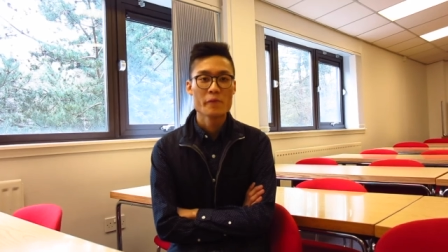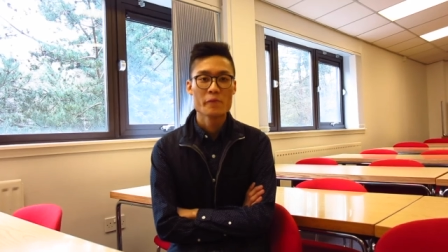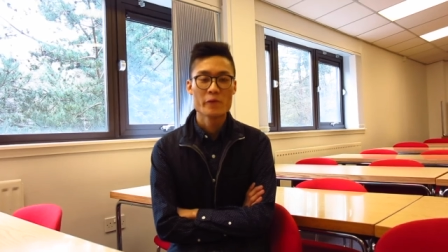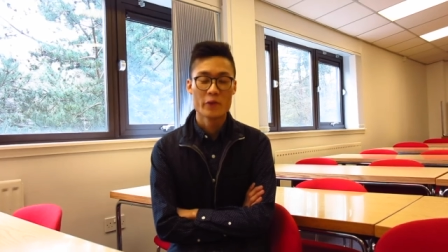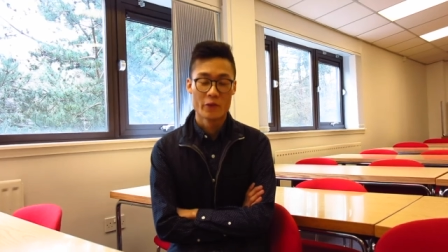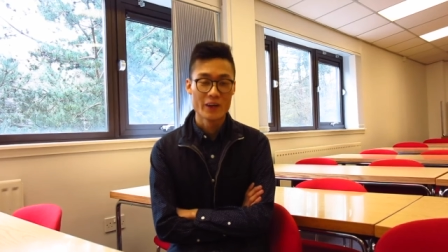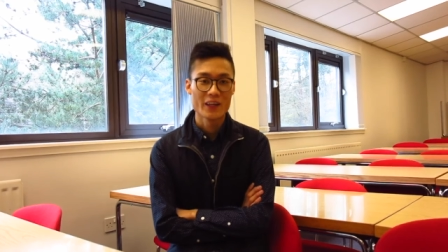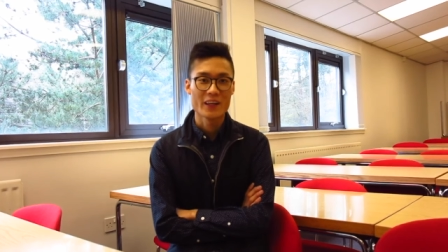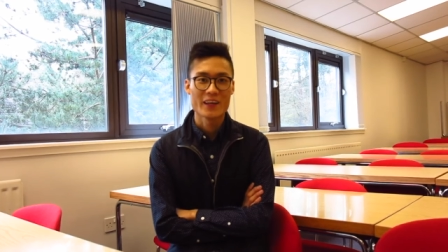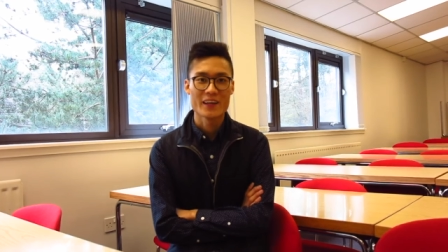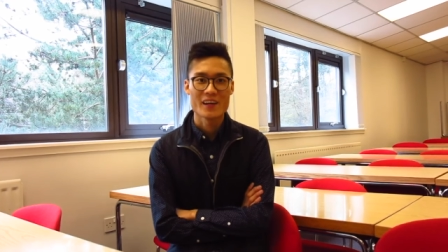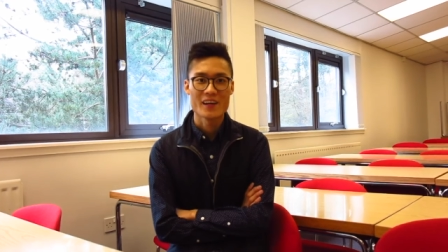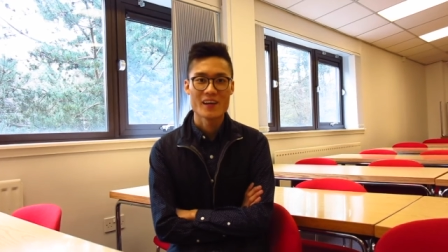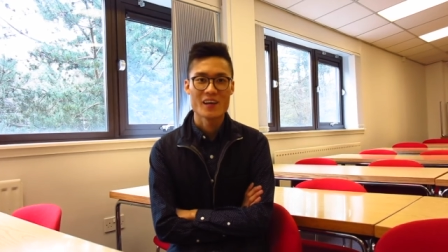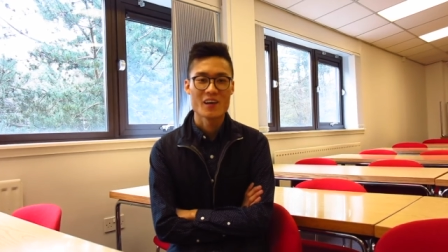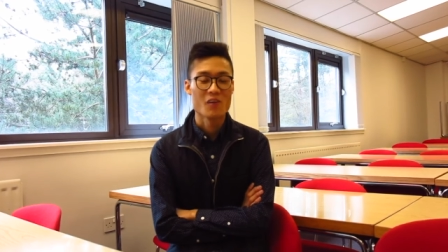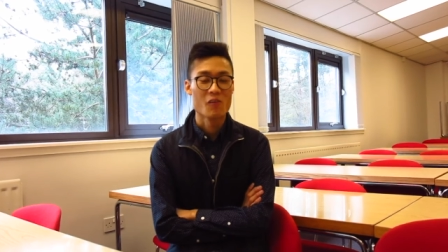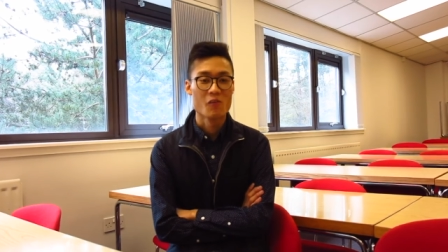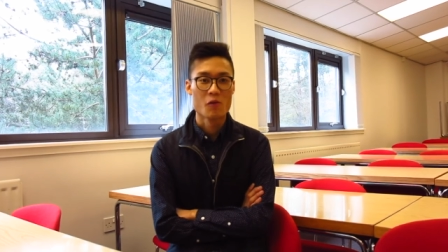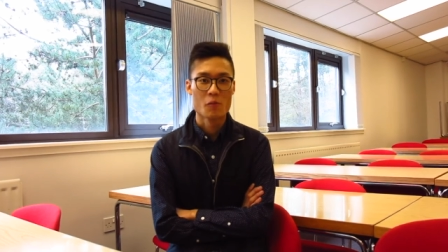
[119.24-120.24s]
We really
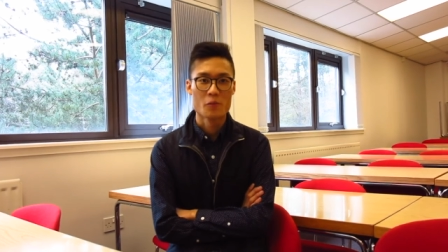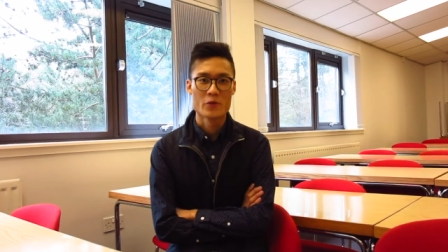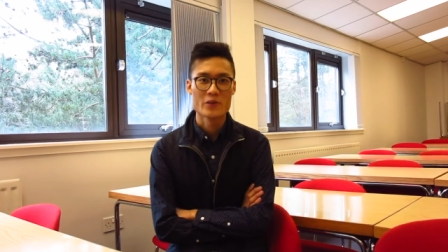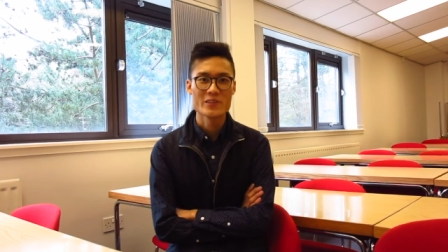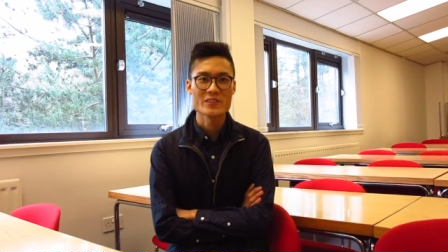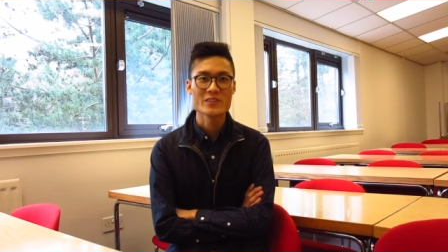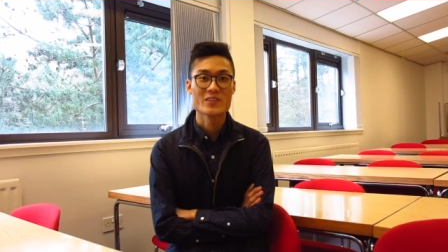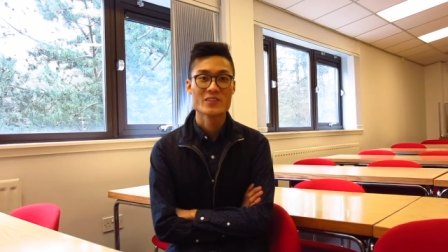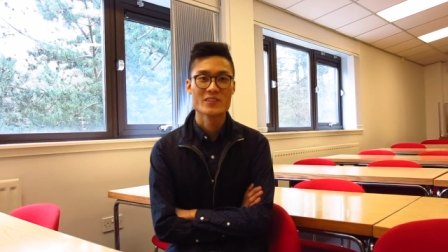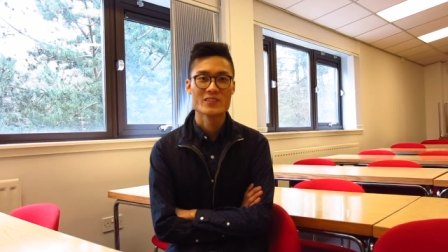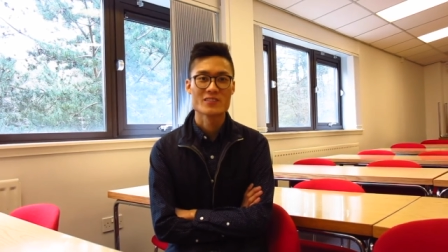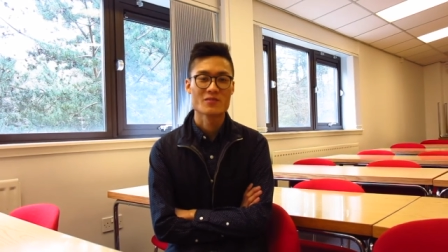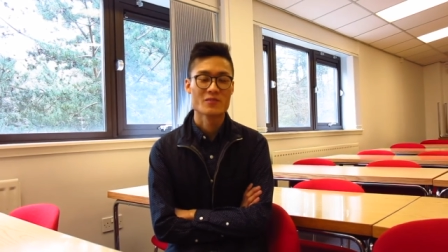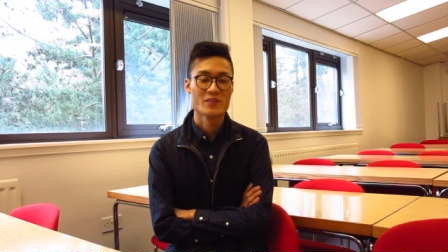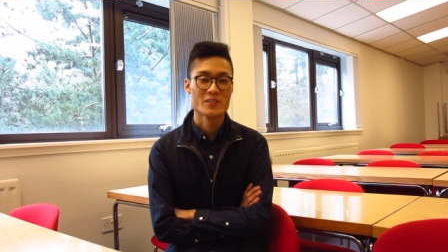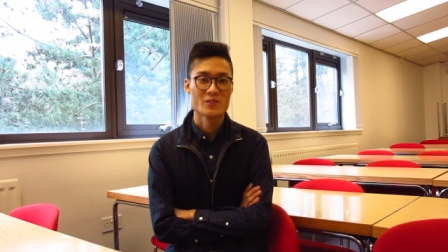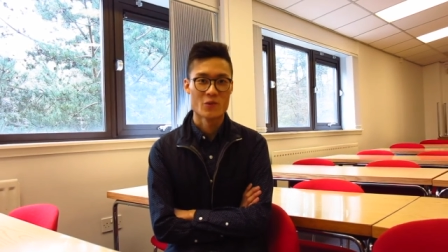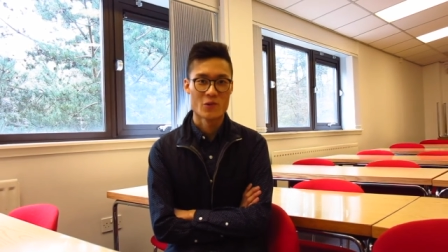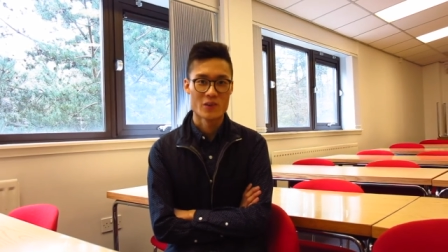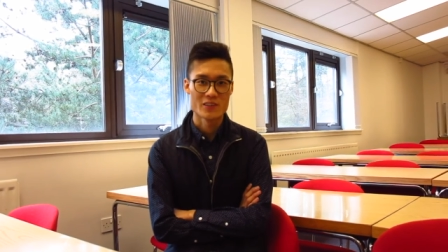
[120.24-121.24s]
care our precious
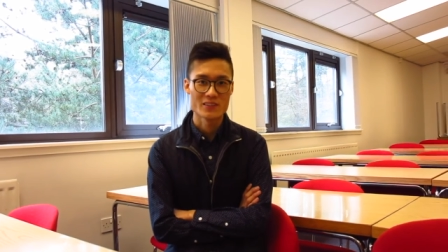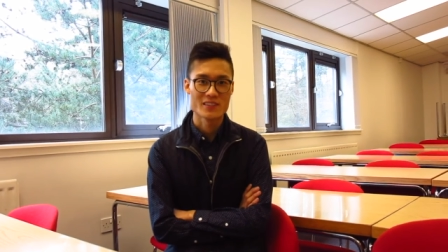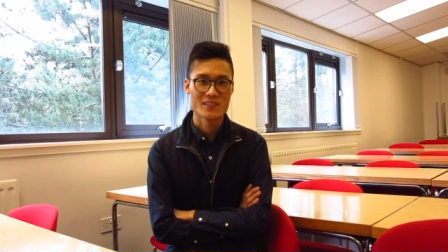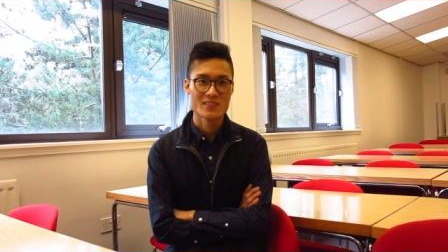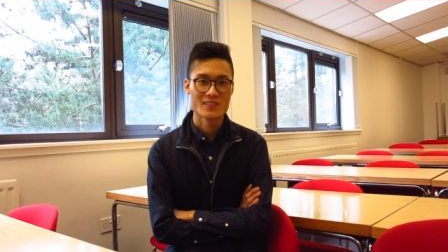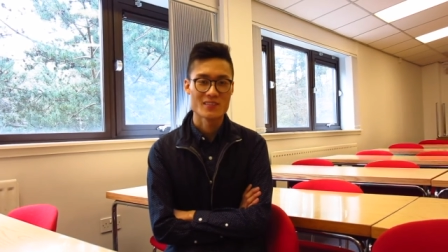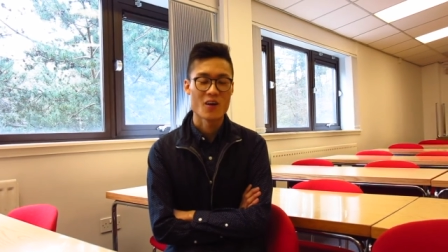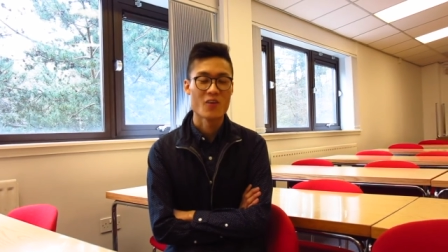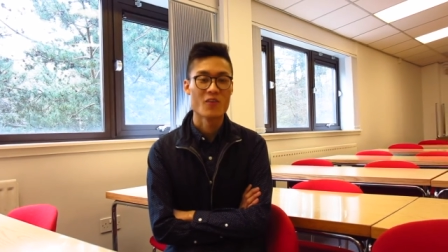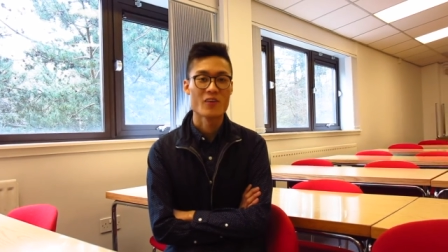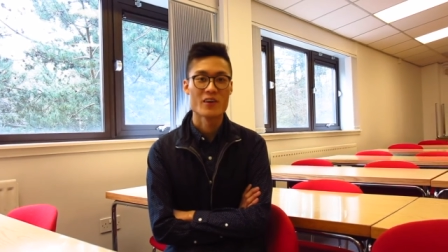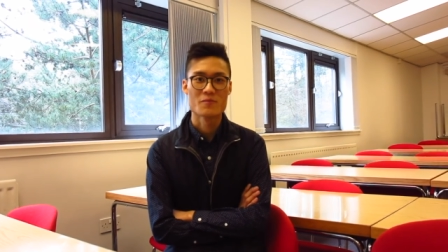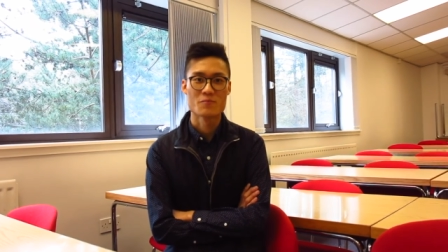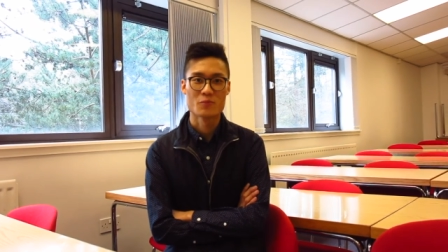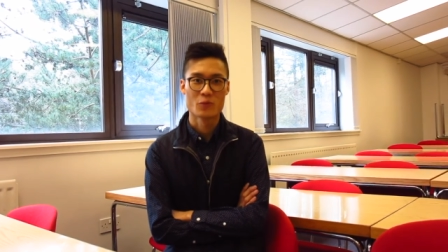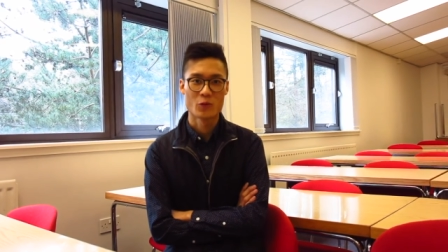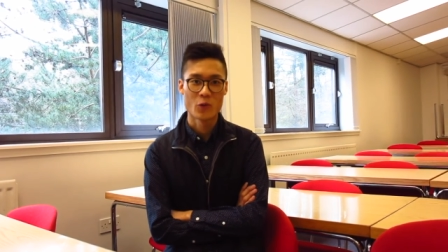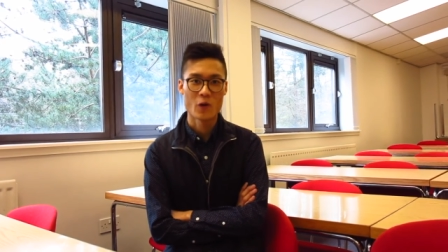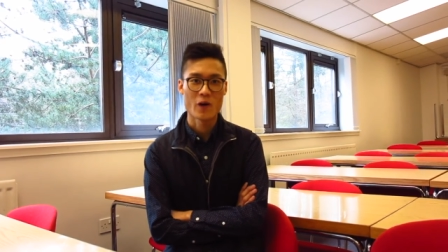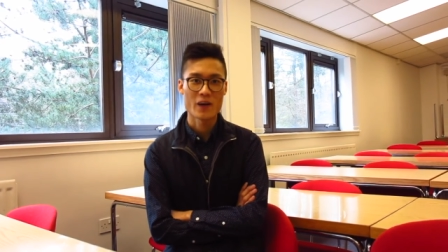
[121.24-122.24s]
resources, our
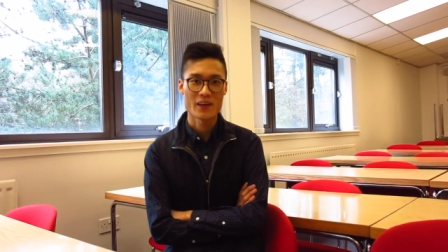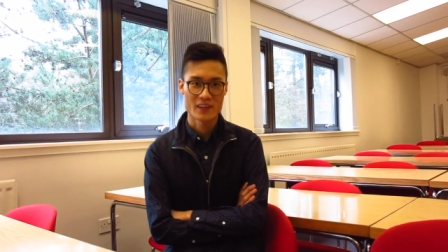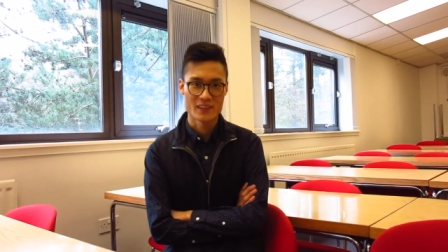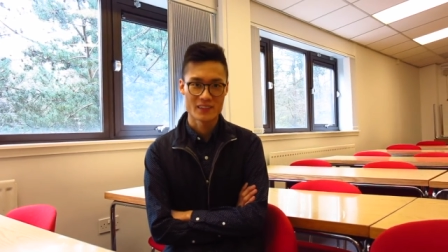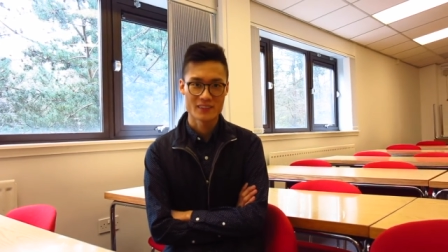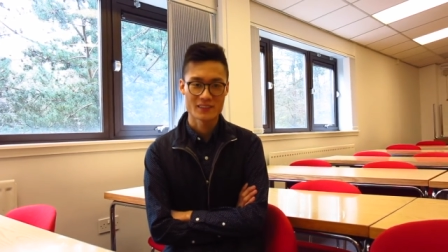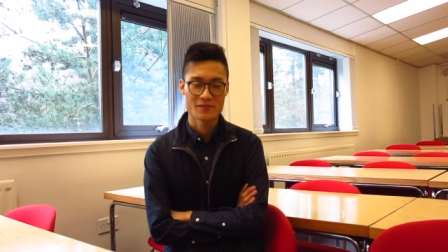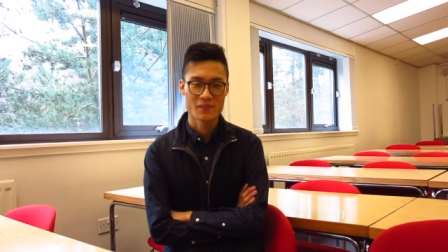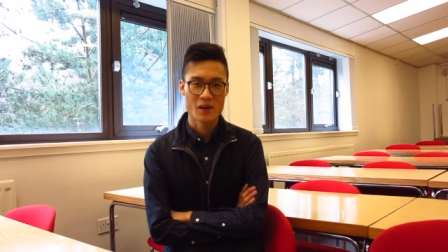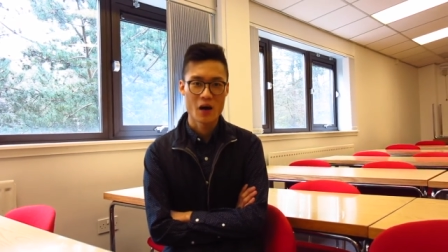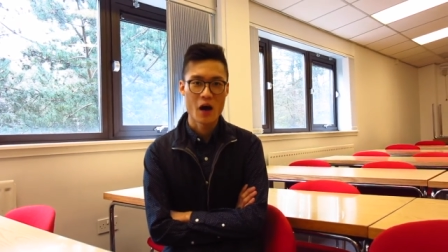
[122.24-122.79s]
employees,